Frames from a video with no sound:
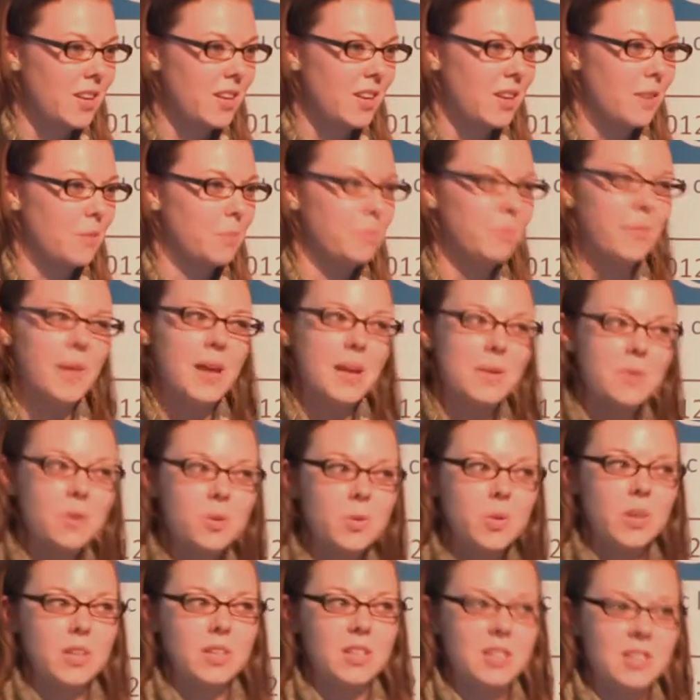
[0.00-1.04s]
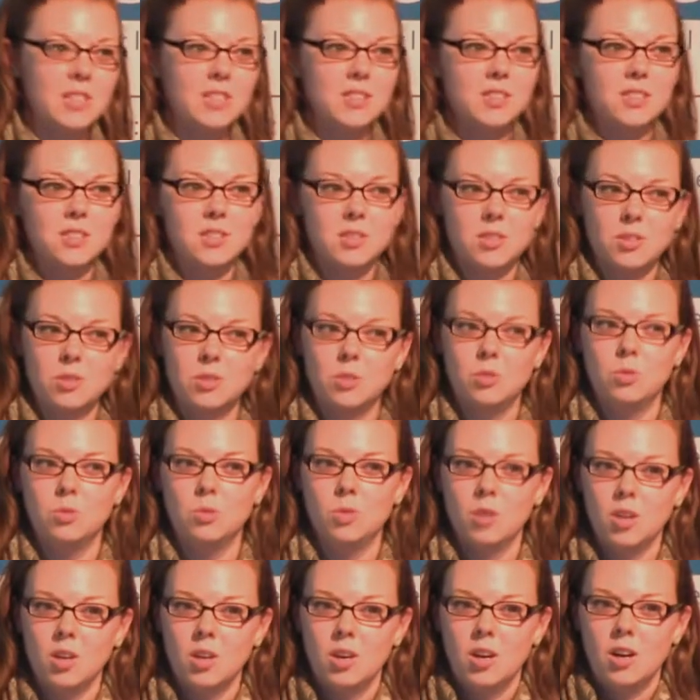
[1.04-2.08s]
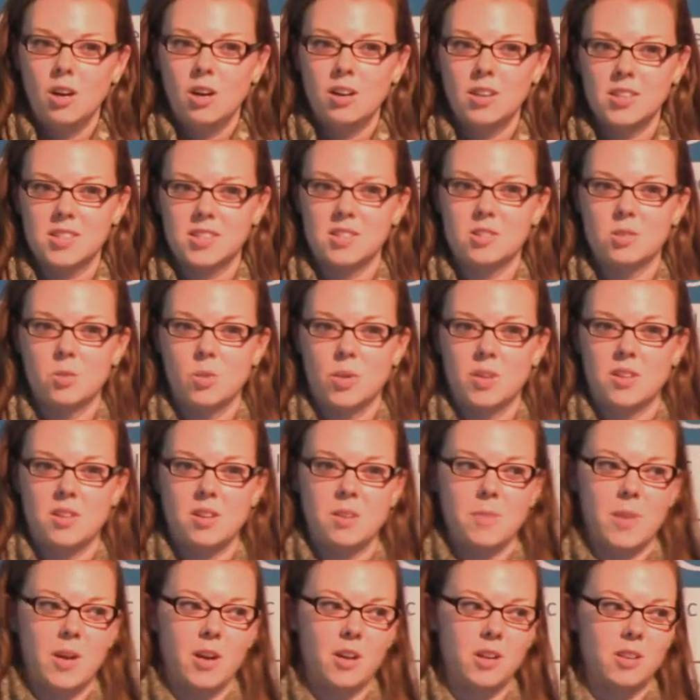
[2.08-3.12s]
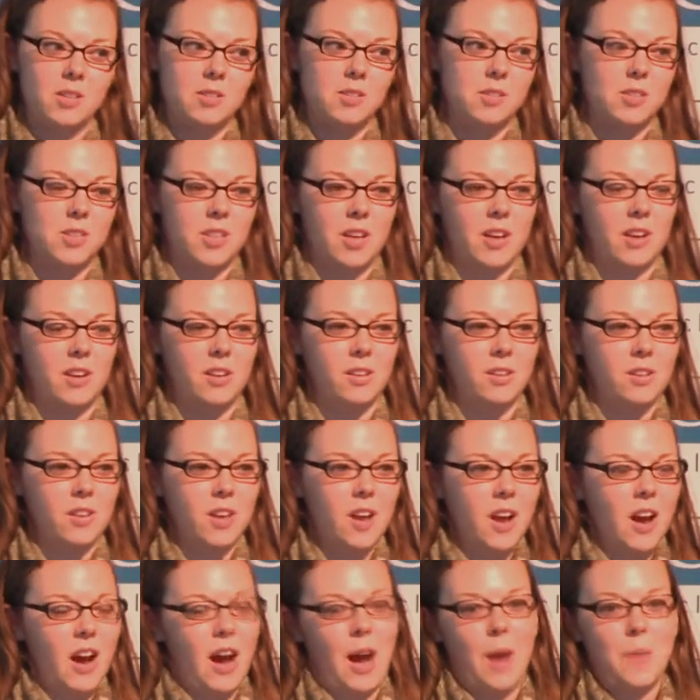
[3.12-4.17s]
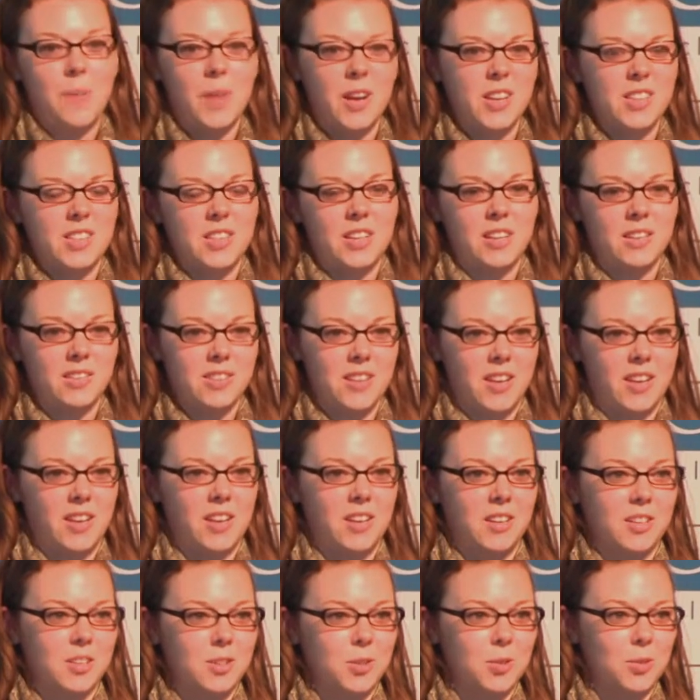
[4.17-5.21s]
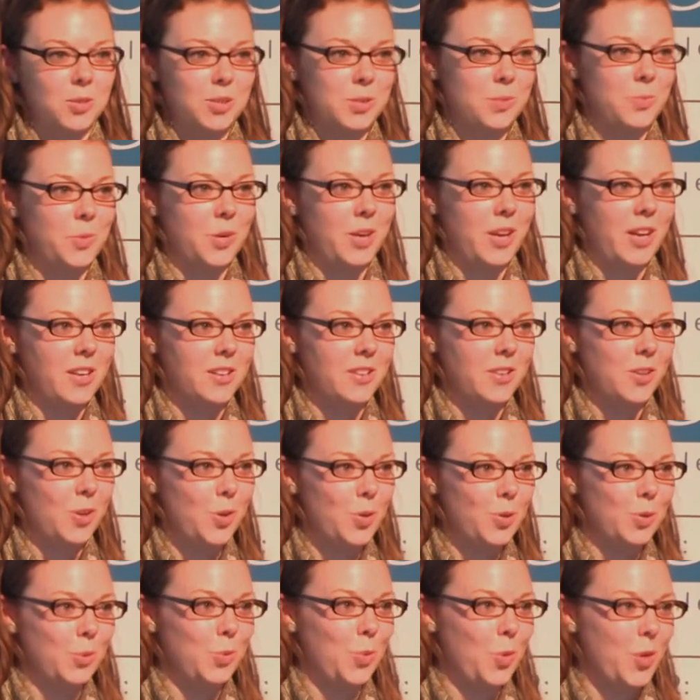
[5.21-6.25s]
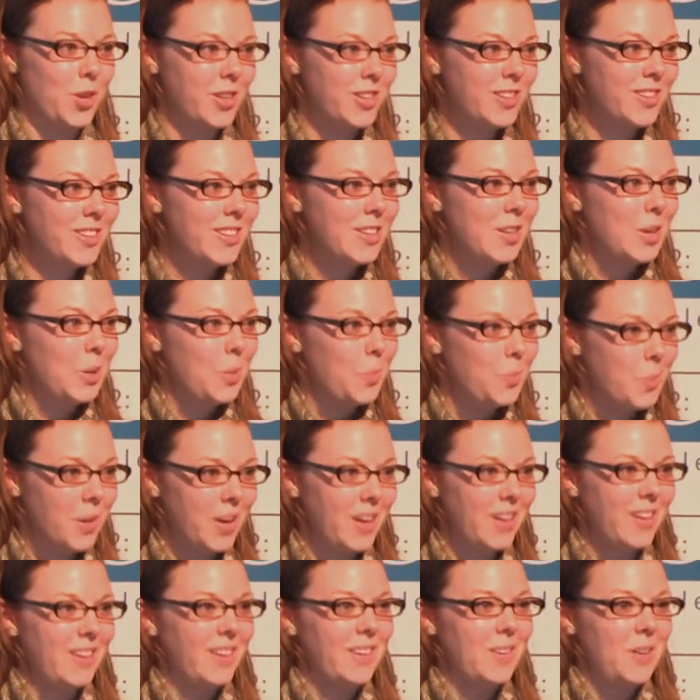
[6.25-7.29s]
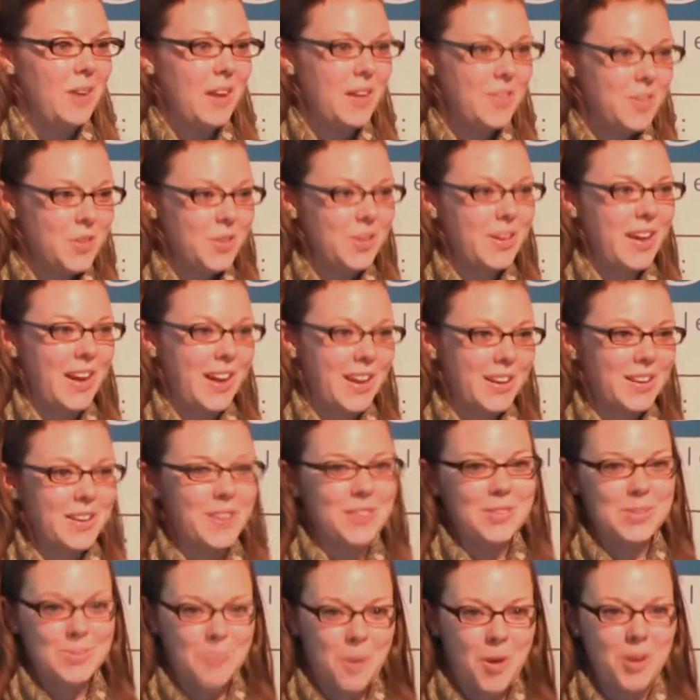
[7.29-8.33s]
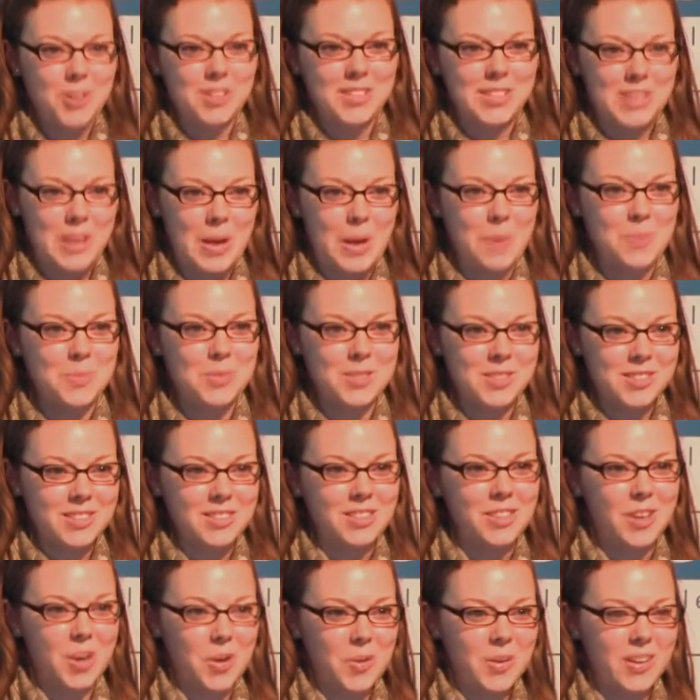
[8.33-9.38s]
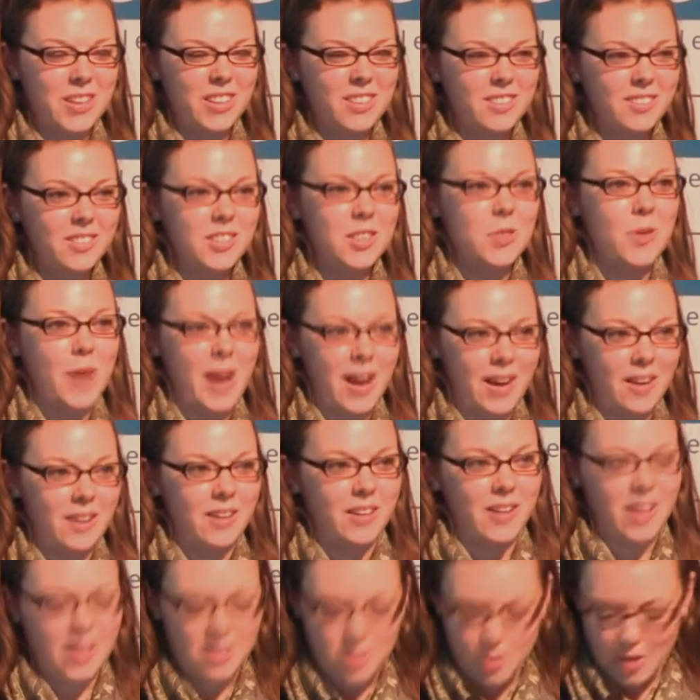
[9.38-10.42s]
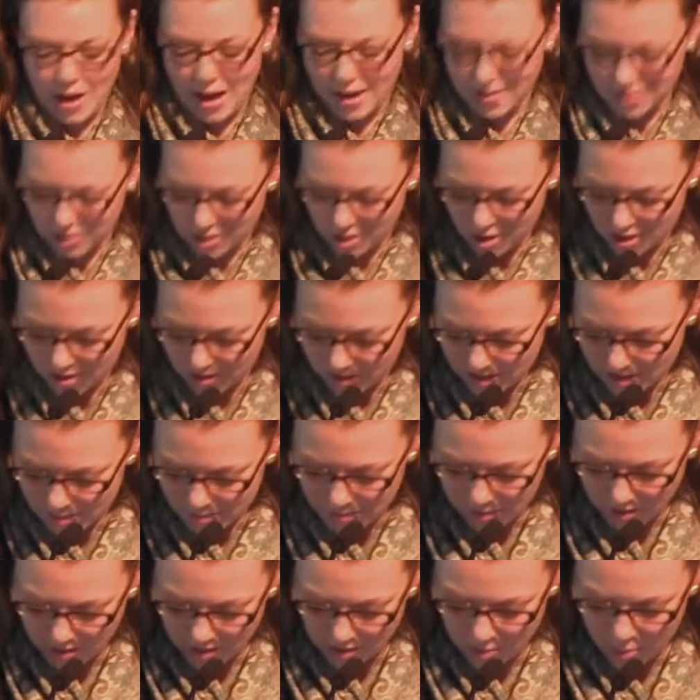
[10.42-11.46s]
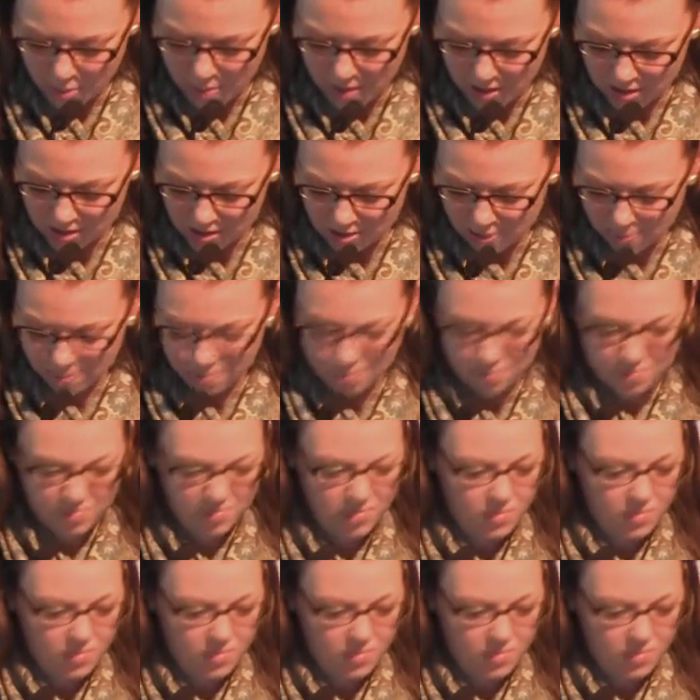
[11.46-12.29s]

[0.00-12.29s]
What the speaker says: thinking, maybe we need to listen to what the Americans are saying. I'm not saying signing a condolence book ended the Cold War, but if you get enough small steps going, you have to keep building the momentum.